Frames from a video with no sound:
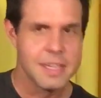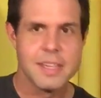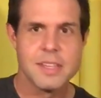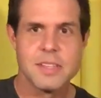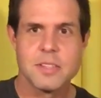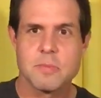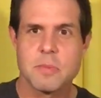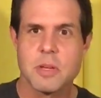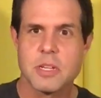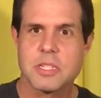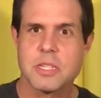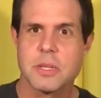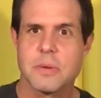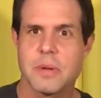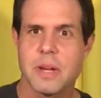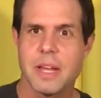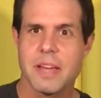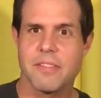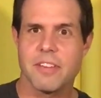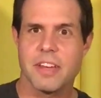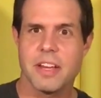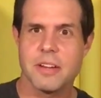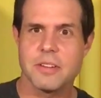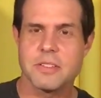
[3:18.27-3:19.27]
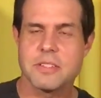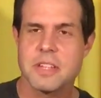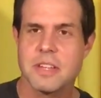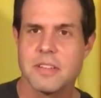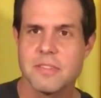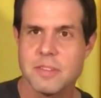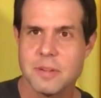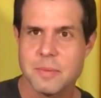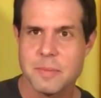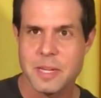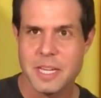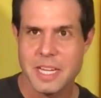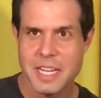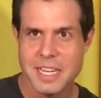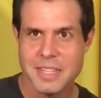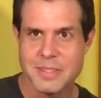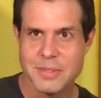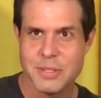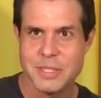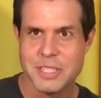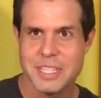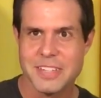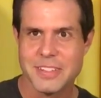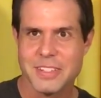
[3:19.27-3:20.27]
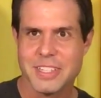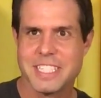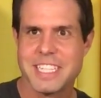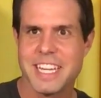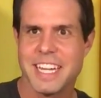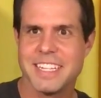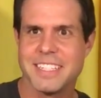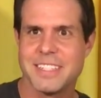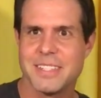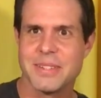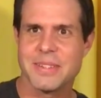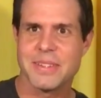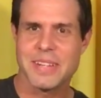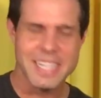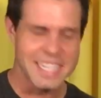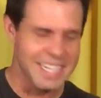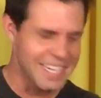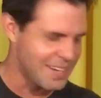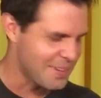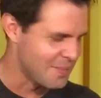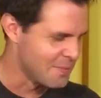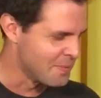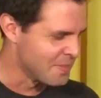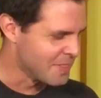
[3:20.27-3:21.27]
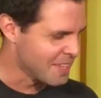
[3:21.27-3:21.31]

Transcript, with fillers: especially when I have hair stuff on my hand, which I do right now.